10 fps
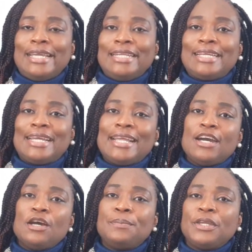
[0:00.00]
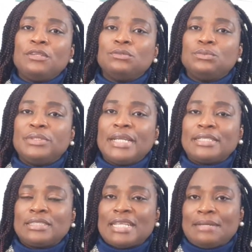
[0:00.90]
it can help in
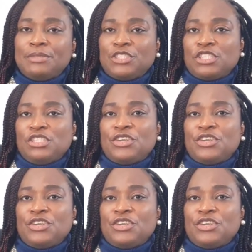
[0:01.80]
re-establishing